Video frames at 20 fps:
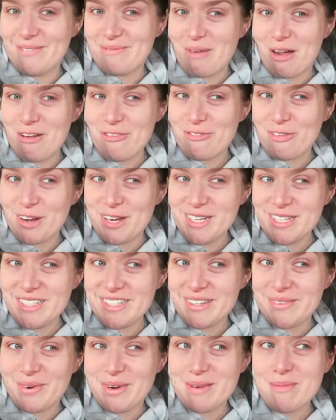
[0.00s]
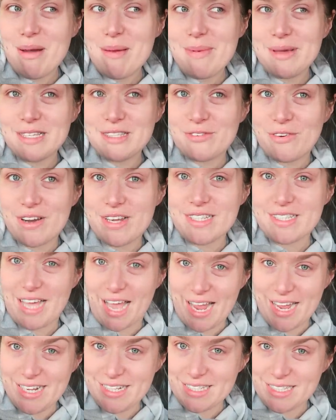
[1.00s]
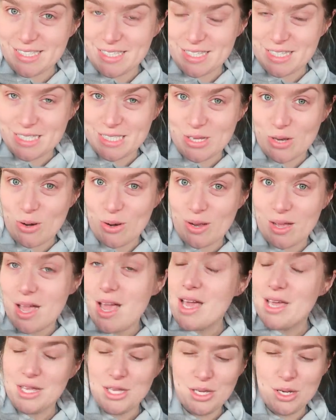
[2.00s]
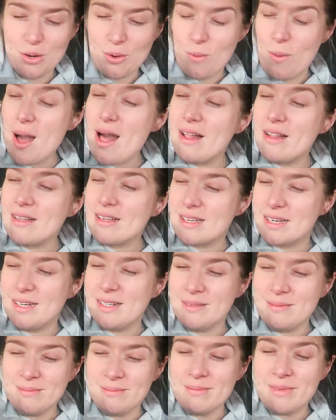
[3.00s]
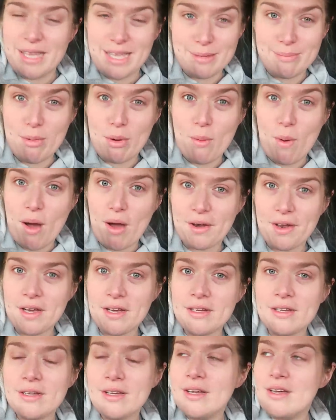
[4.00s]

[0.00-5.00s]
my friend, one of my best friends, hates the song You're Welcome in Moana.